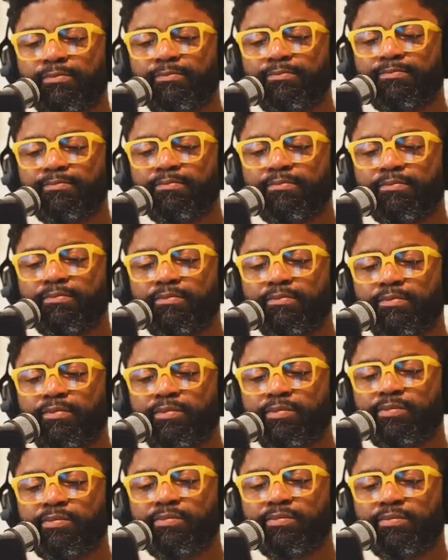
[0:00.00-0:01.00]
saw earlier,
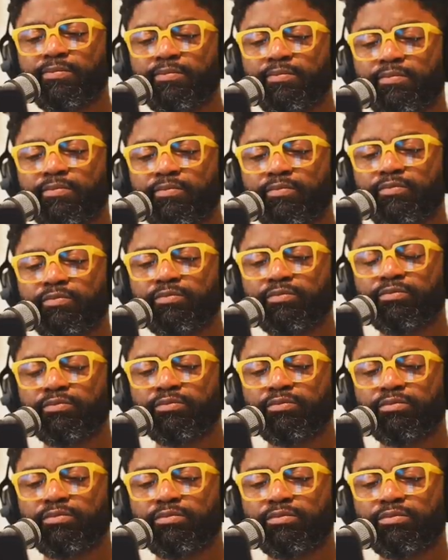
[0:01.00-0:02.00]
London wants us to pull
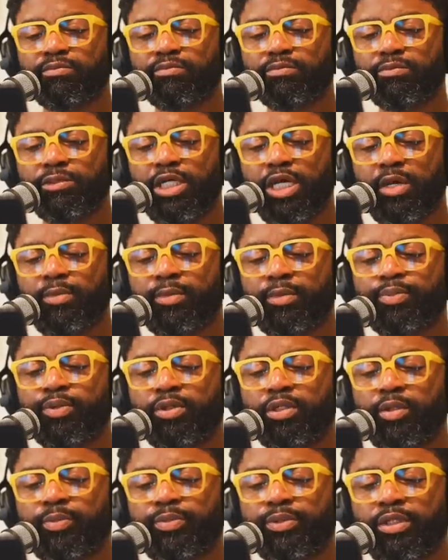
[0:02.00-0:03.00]
through. I'm going to
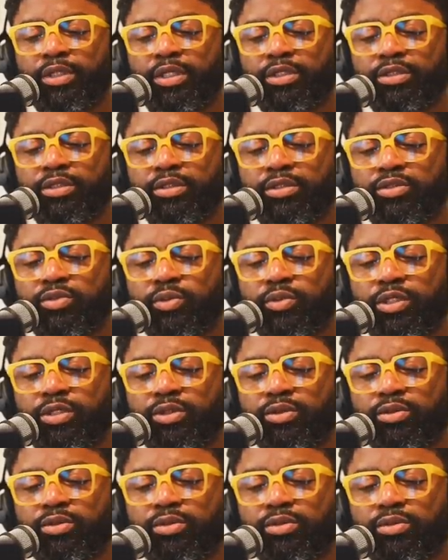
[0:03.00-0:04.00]
pull up in London as well.
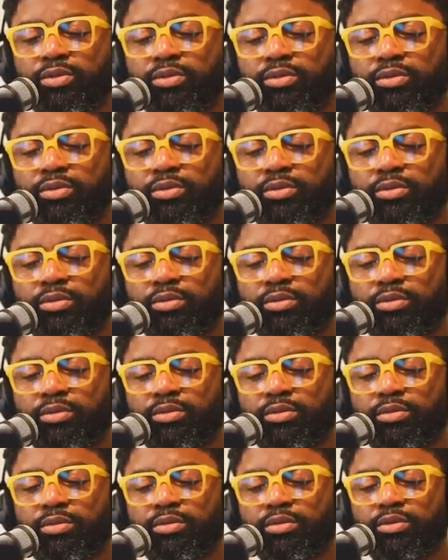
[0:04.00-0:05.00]
London says, when y'all getting
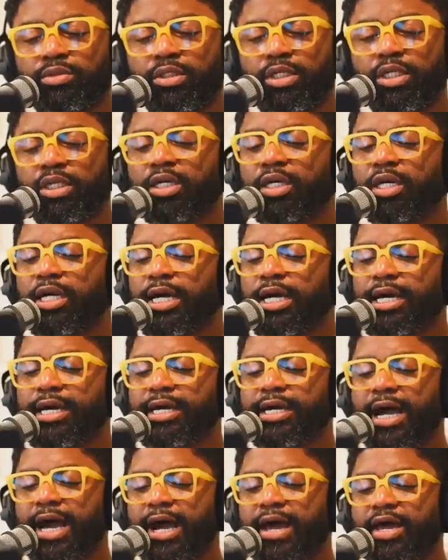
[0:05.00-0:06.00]
here? Hey,
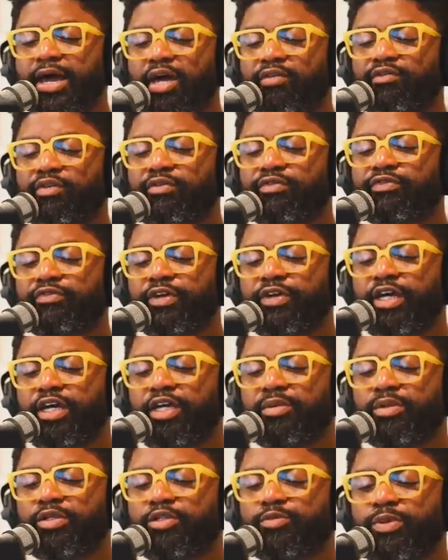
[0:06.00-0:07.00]
I have a
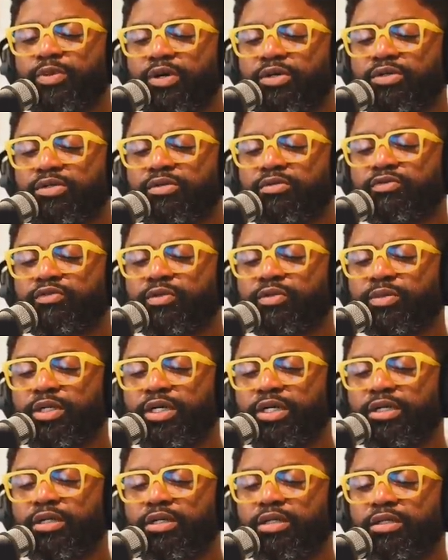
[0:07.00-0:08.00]
famous person from
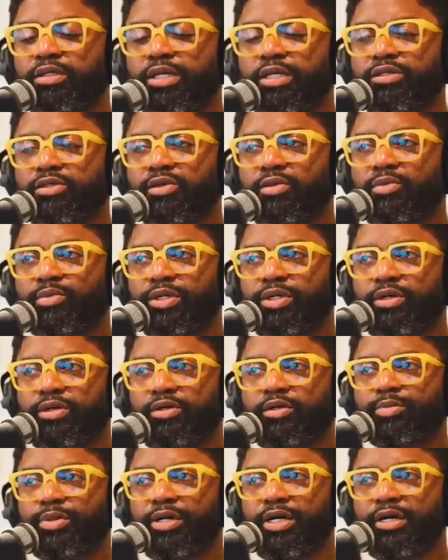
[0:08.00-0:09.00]
England that's going to be on
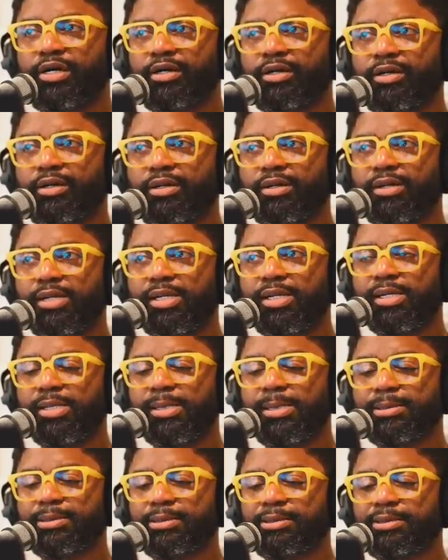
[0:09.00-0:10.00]
the pod.
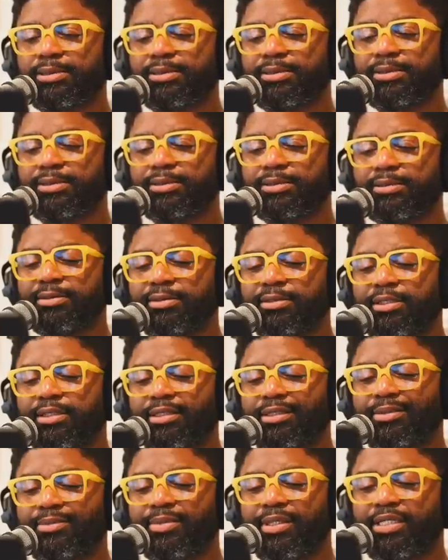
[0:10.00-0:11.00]
Mm-hmm.
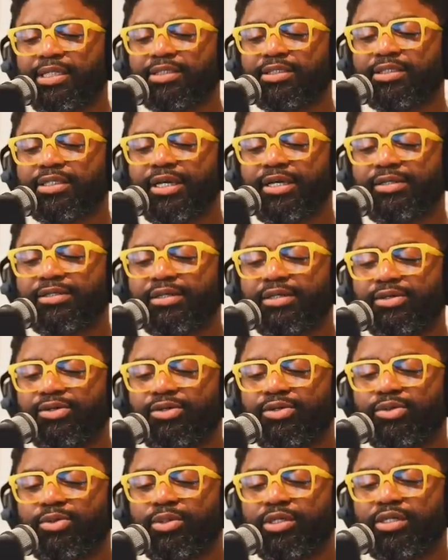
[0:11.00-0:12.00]
I just can't tell you
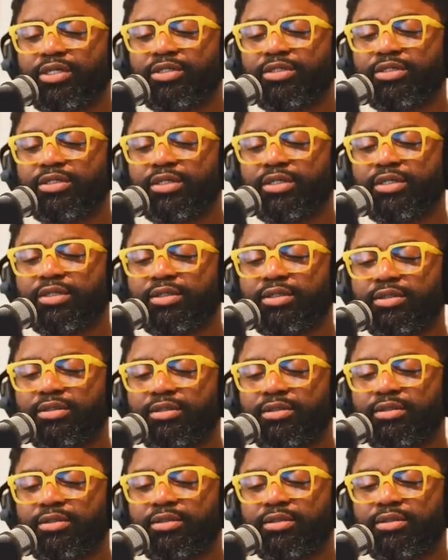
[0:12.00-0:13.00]
who it is yet.
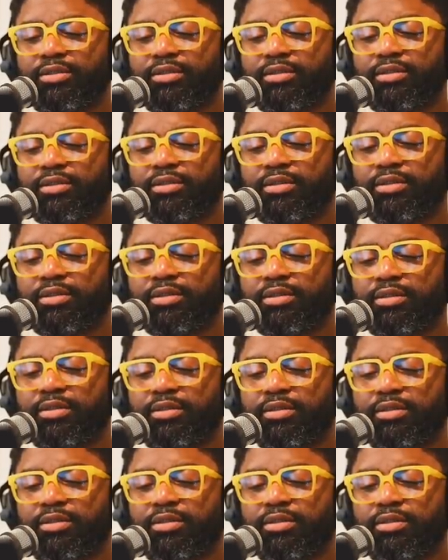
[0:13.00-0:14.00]

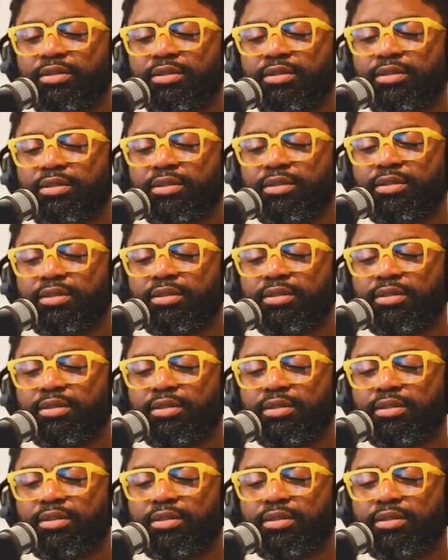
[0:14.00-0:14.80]
It's Dwayne Johnson.